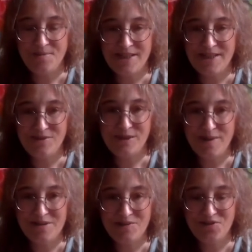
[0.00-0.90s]
out as
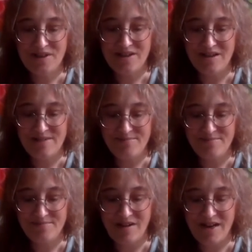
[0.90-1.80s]
poetry. I
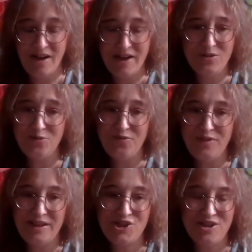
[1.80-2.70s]
like
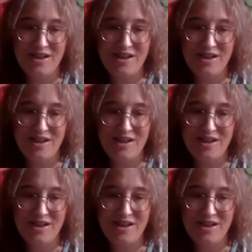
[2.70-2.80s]
non-fiction.